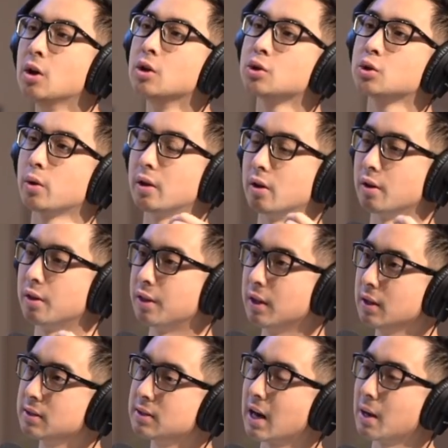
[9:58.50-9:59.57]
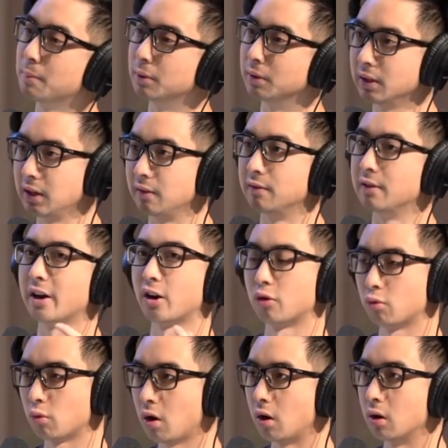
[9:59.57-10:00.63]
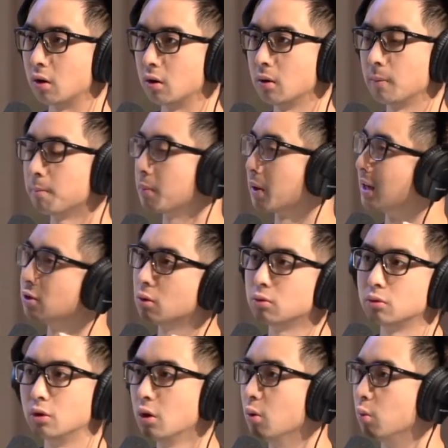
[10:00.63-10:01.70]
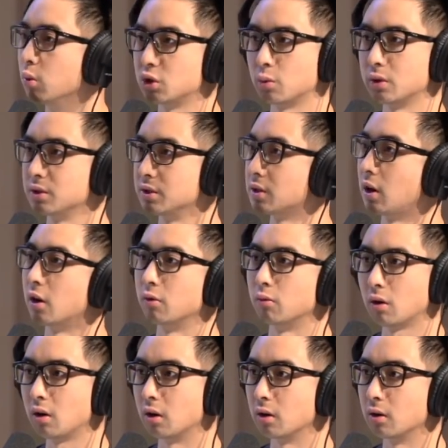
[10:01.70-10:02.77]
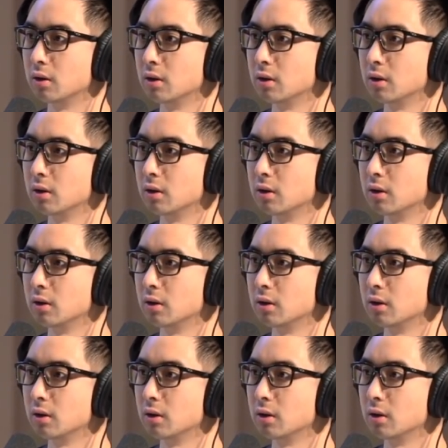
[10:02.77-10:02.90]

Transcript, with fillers: So there are things that I believe that are wrong, but I don't know which ones are wrong.